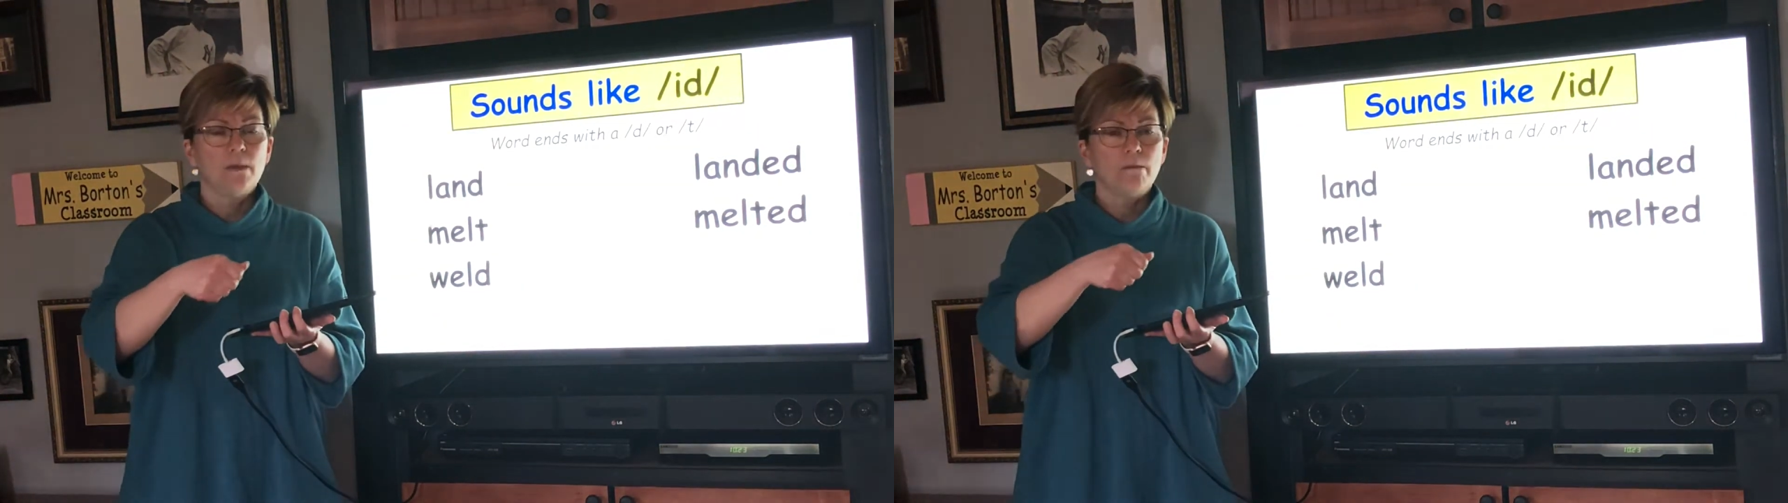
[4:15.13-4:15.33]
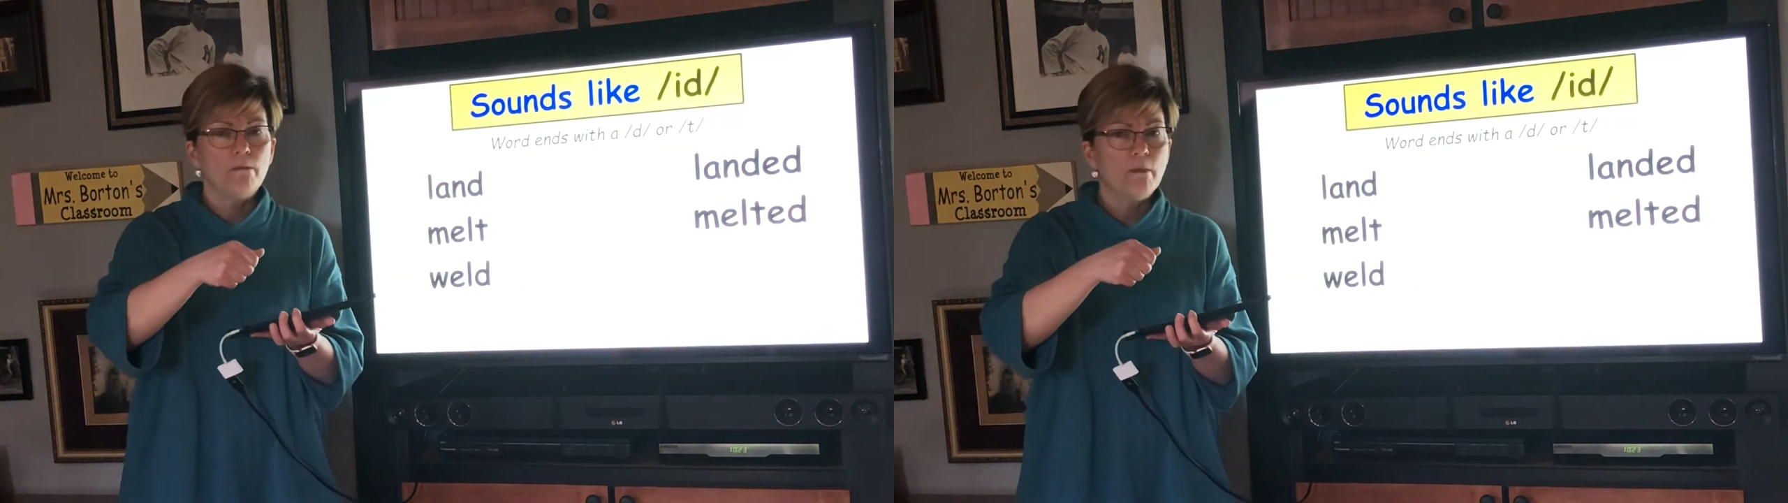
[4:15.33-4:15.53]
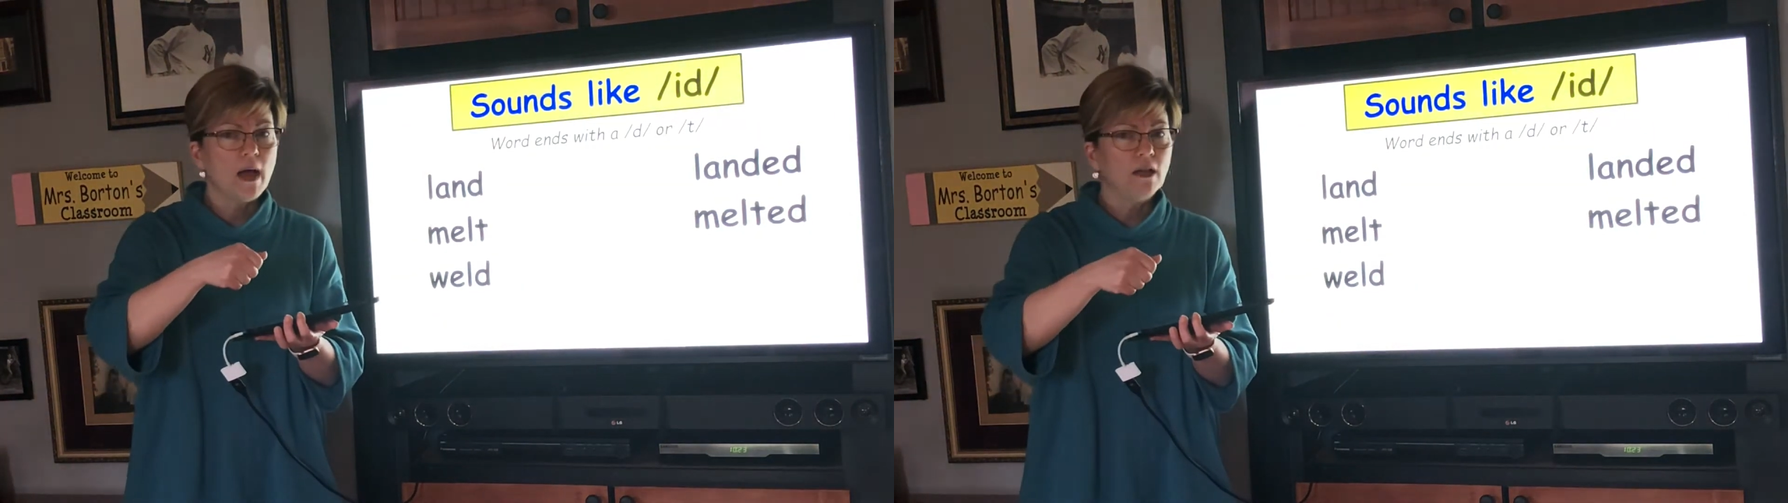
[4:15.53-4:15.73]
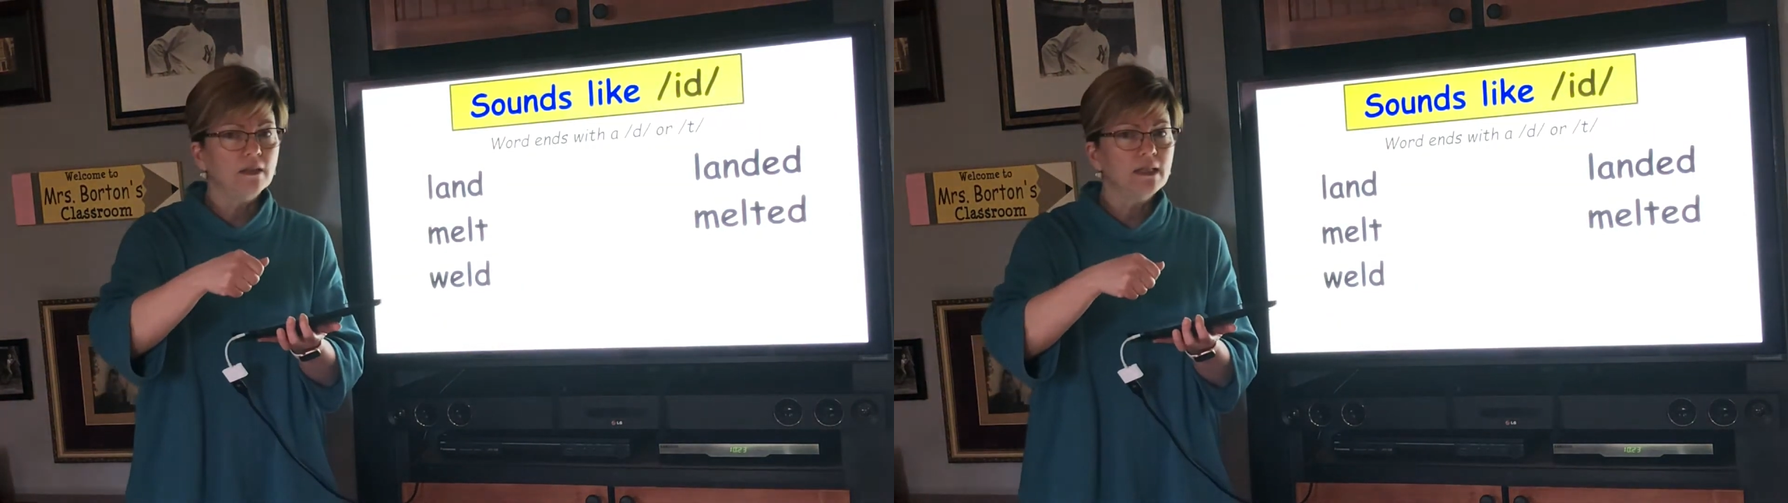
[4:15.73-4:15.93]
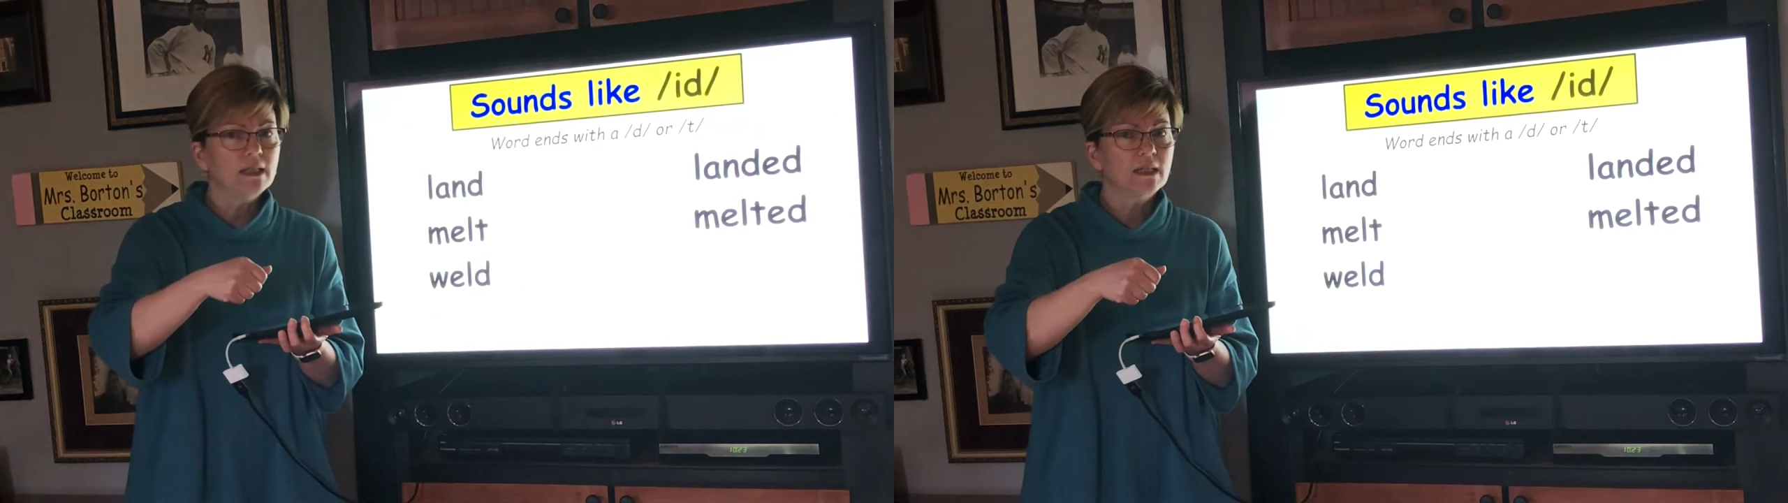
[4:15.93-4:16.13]

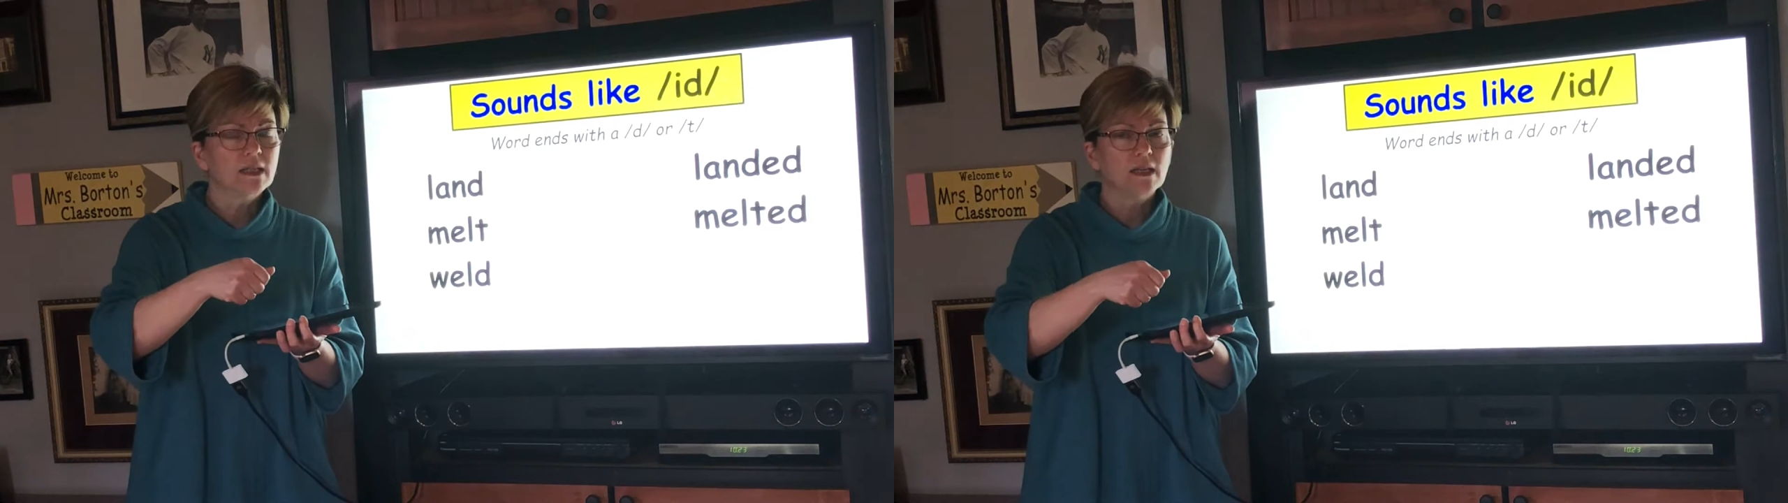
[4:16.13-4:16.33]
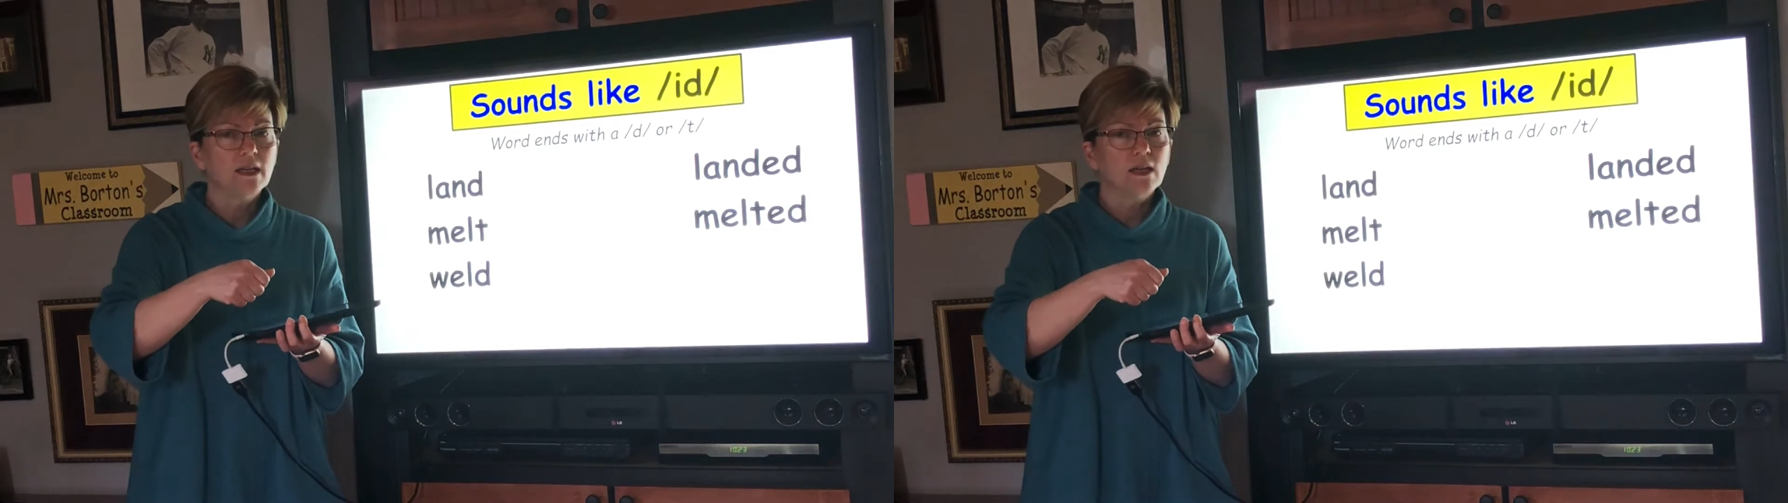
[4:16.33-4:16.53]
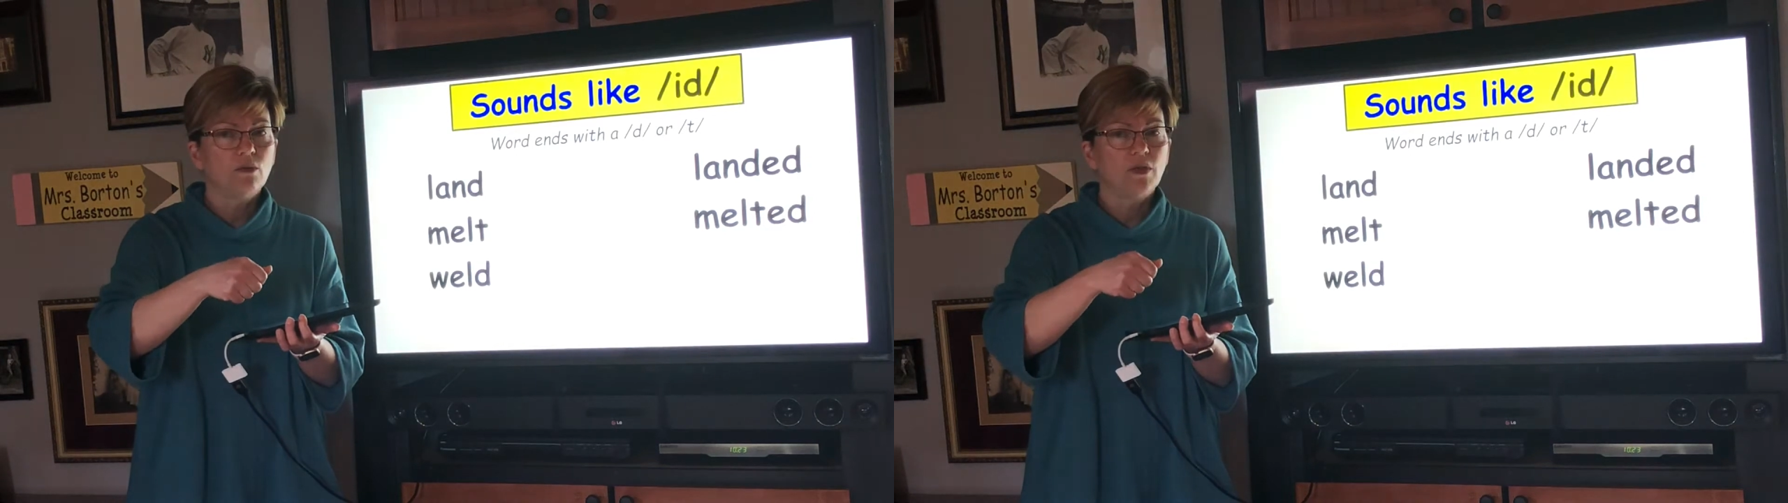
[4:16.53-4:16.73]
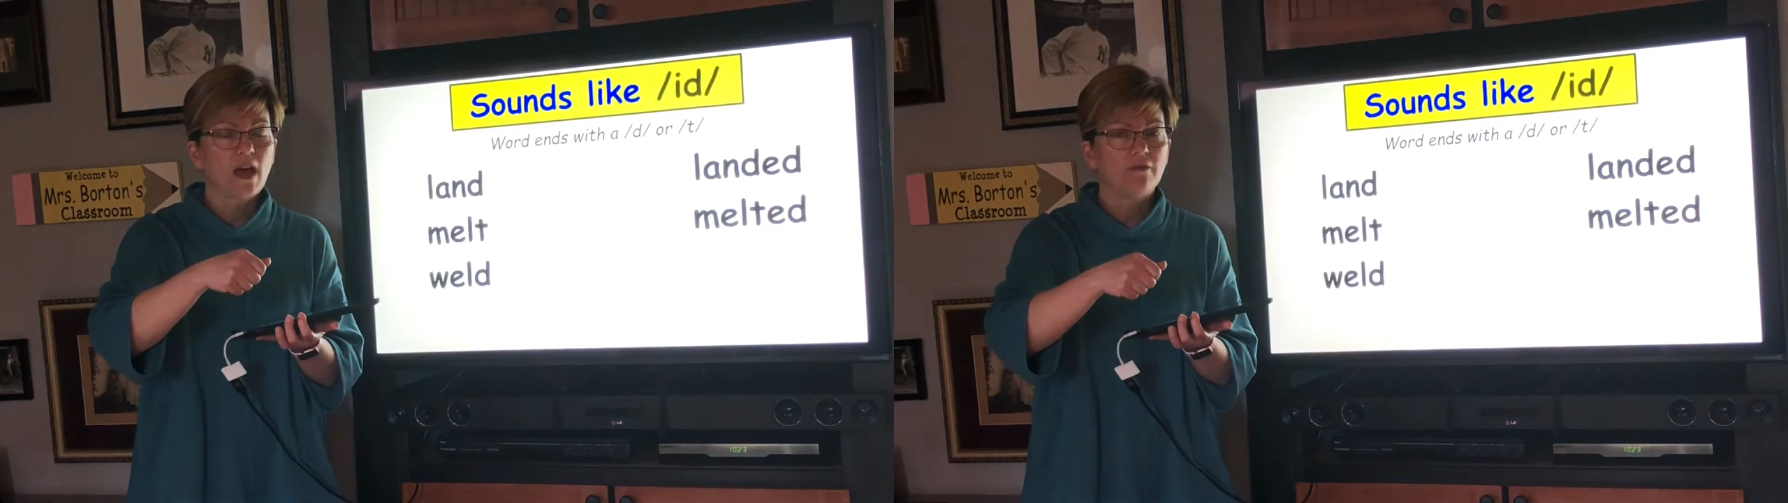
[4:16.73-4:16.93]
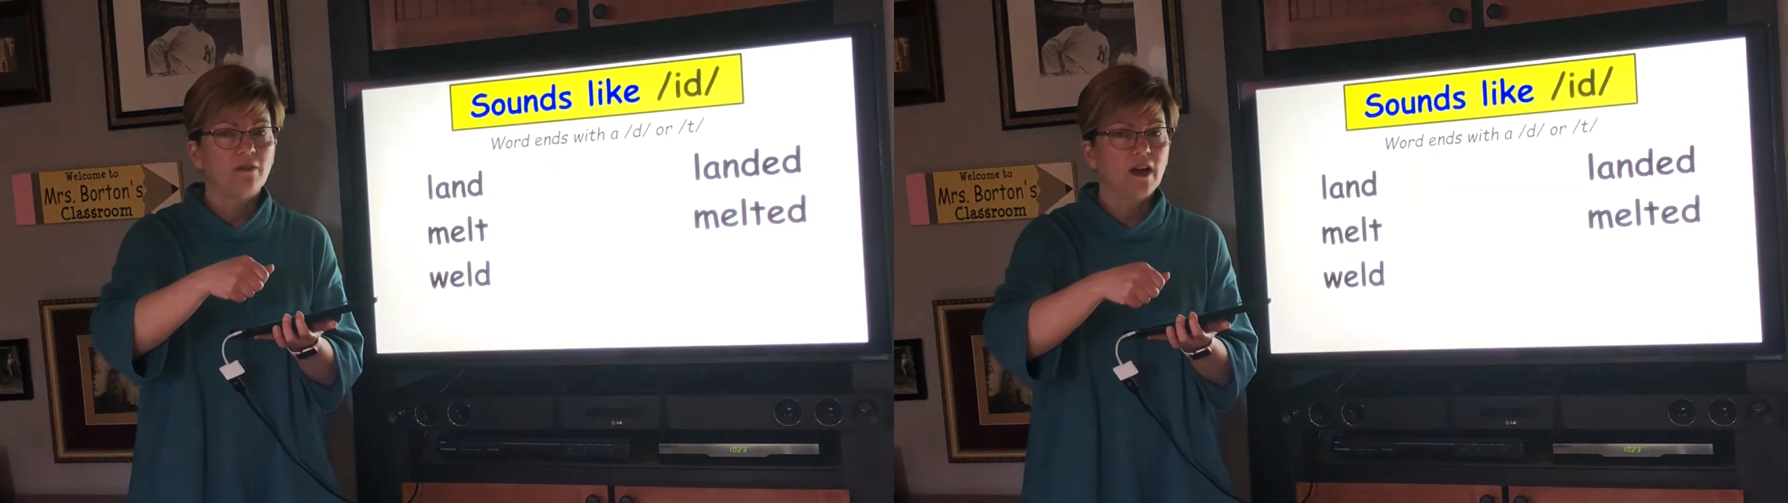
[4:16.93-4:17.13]
melt with
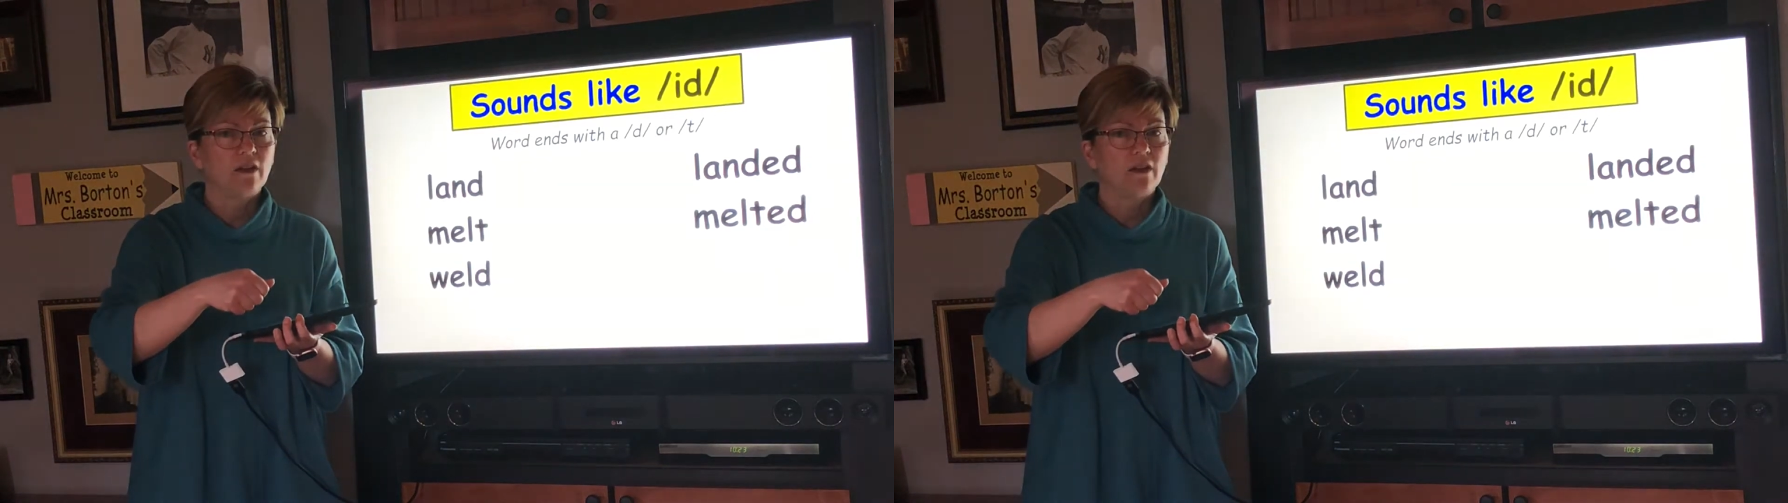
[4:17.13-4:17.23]
that fire.